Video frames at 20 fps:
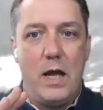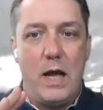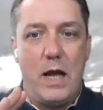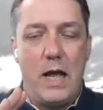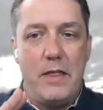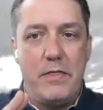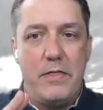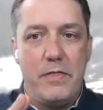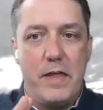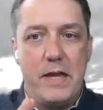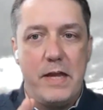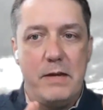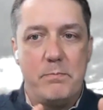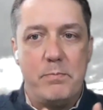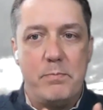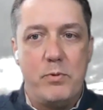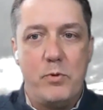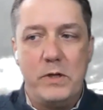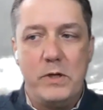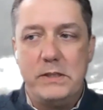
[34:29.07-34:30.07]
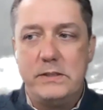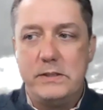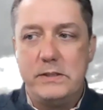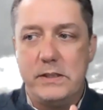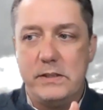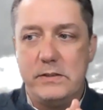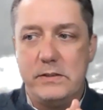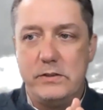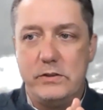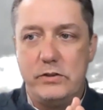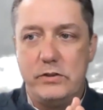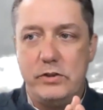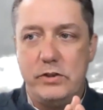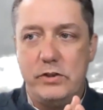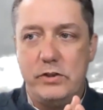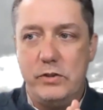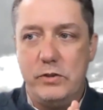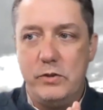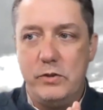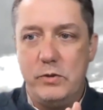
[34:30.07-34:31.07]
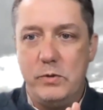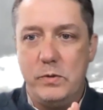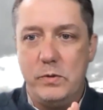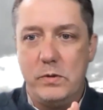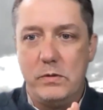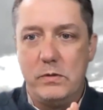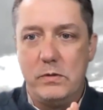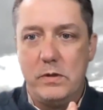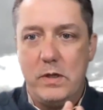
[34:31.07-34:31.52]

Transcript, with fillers: I think points us to